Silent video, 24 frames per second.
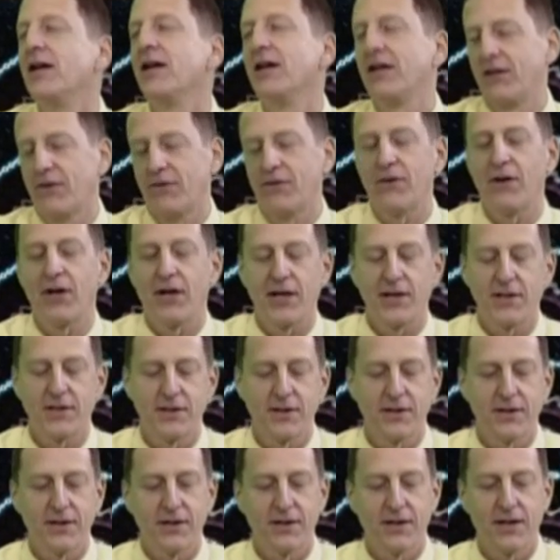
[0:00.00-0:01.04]
Right,
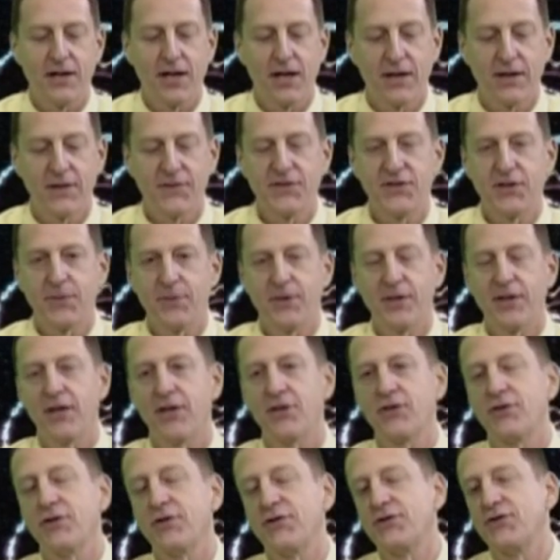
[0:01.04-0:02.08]
cognitive
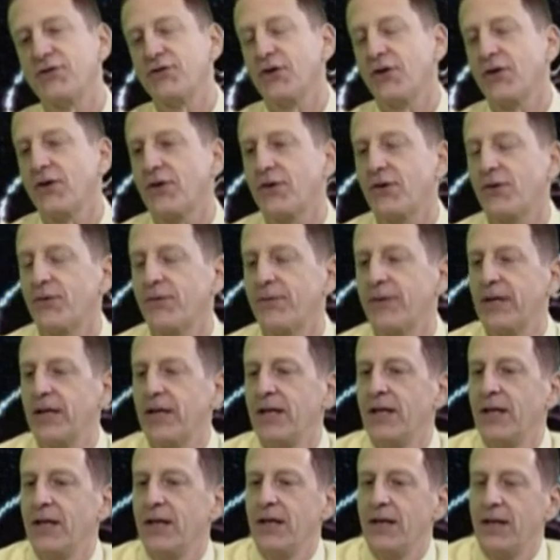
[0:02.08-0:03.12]
stimulation. So
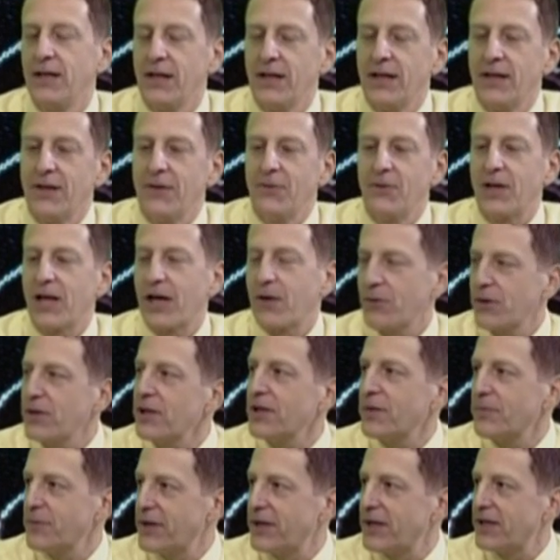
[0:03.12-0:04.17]
what I
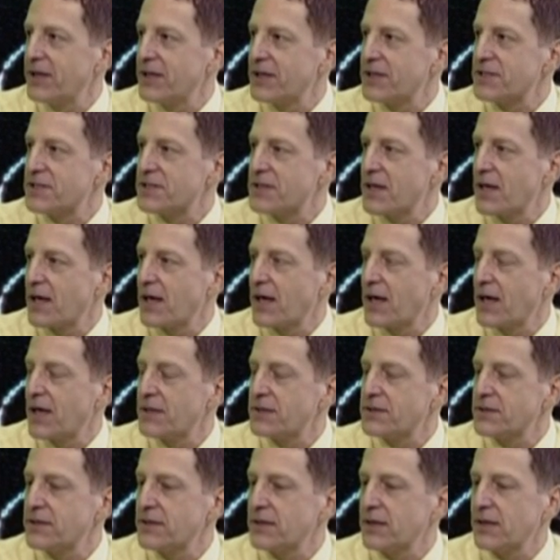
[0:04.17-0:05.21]
really mean is
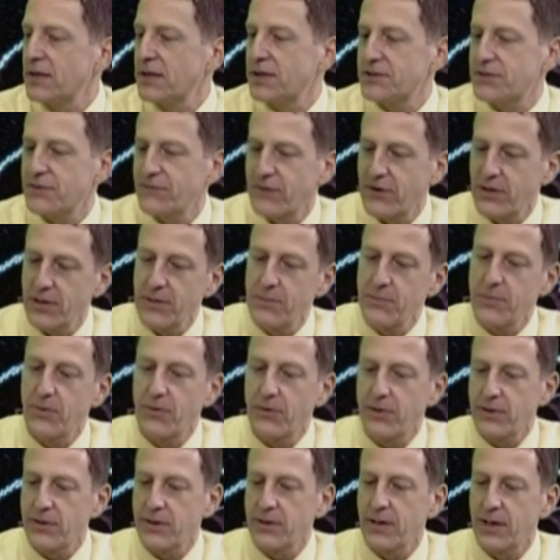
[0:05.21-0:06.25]
that it's very
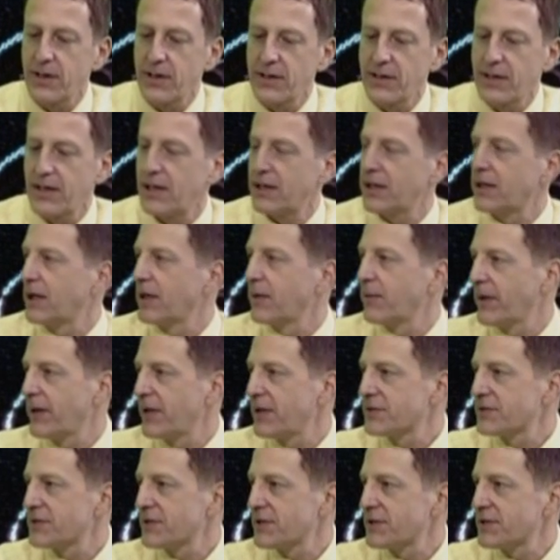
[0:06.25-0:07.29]
important on a day-to-day
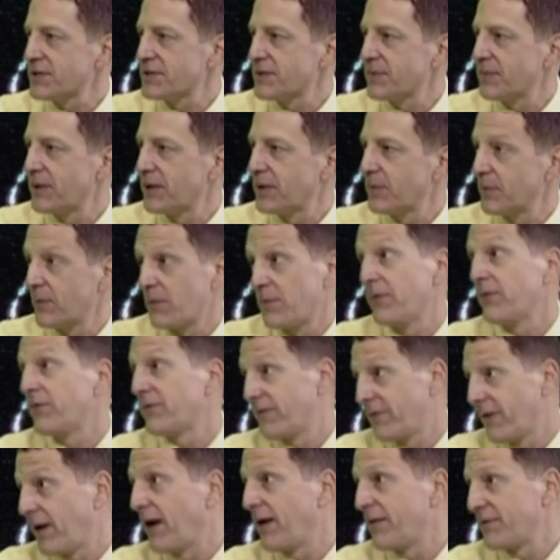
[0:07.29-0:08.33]
basis, a minimum of
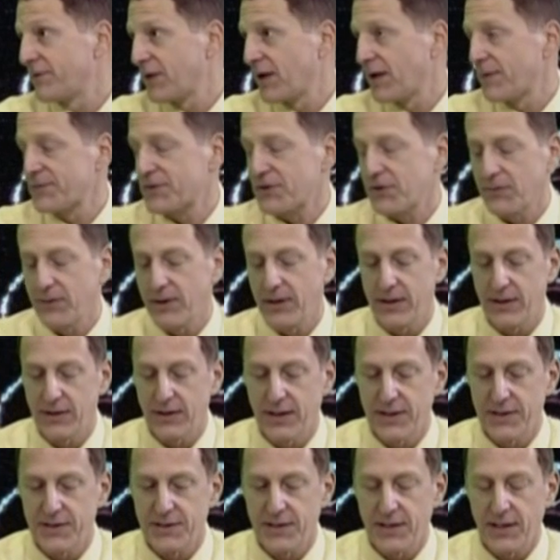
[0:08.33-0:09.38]
5 times a week,
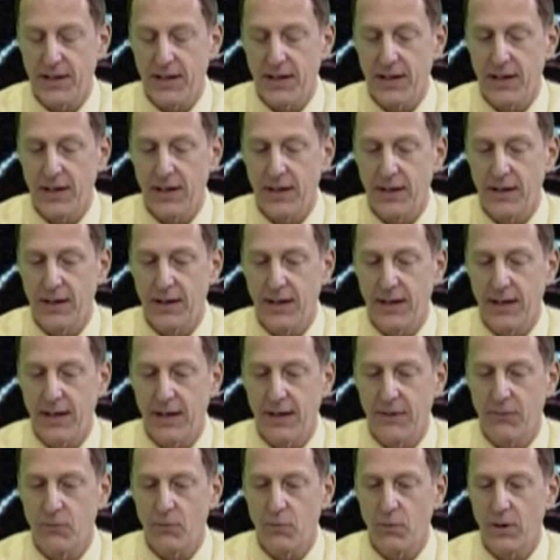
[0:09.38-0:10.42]
let's say,
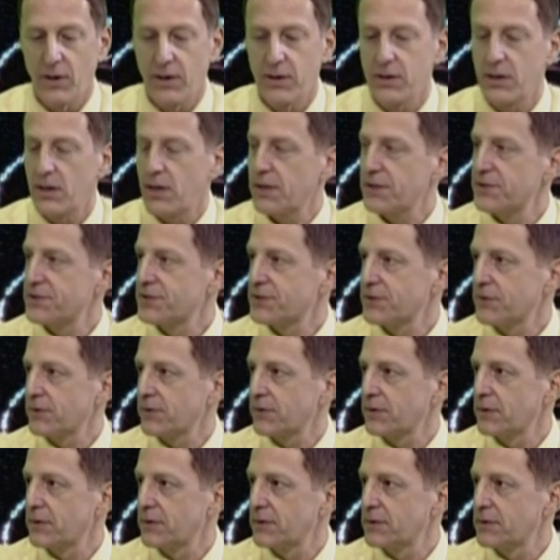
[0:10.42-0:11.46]
that one does
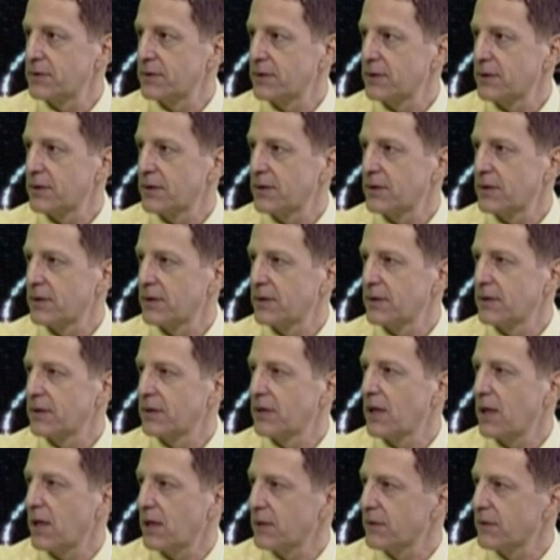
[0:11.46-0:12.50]
certain cognitive